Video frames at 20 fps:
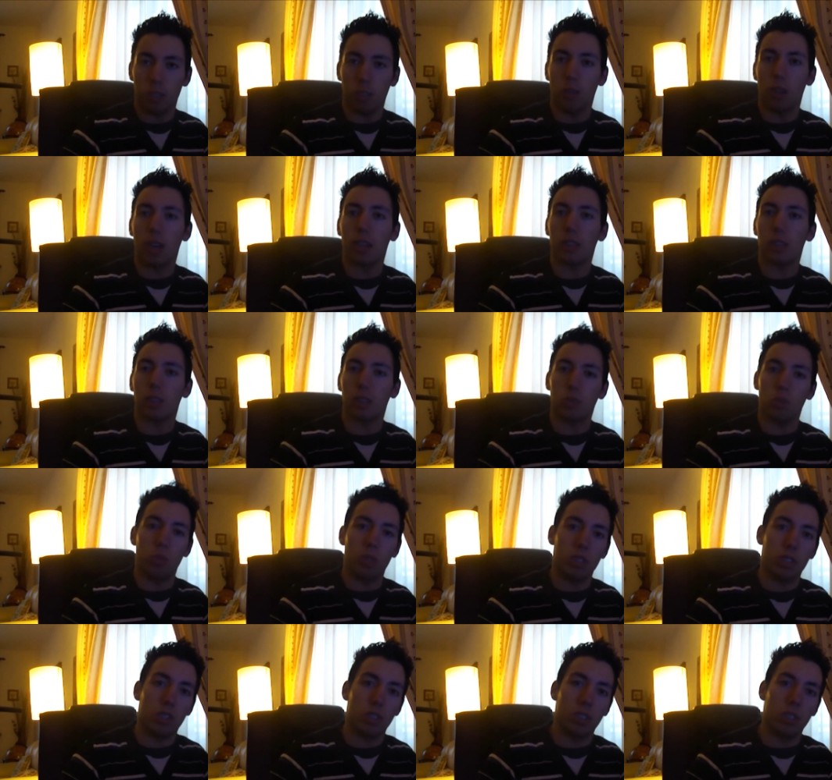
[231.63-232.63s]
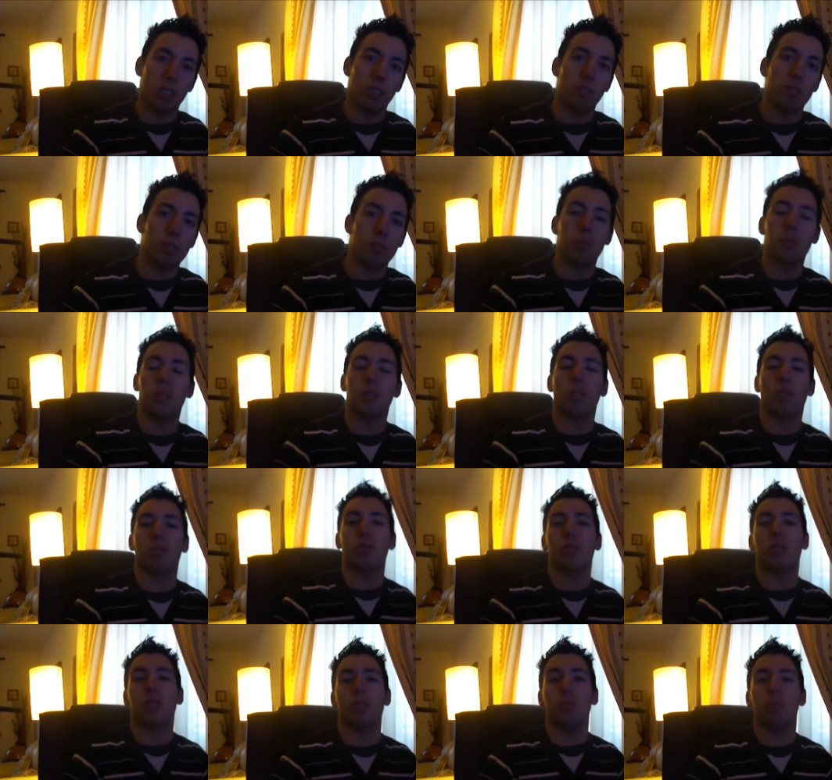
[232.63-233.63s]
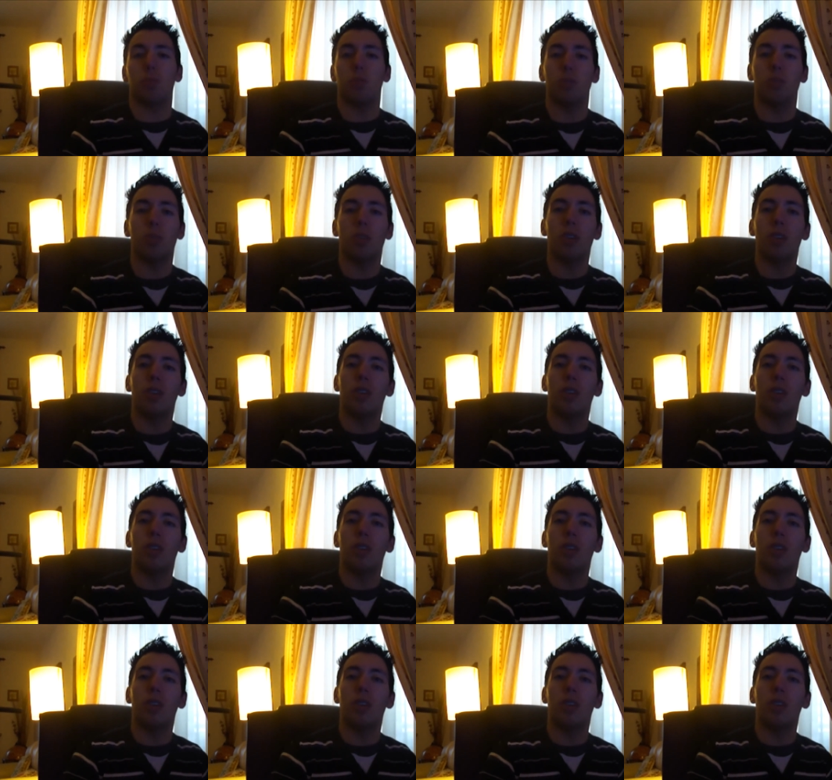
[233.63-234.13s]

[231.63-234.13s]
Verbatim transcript: You are not reached the limit of CPU.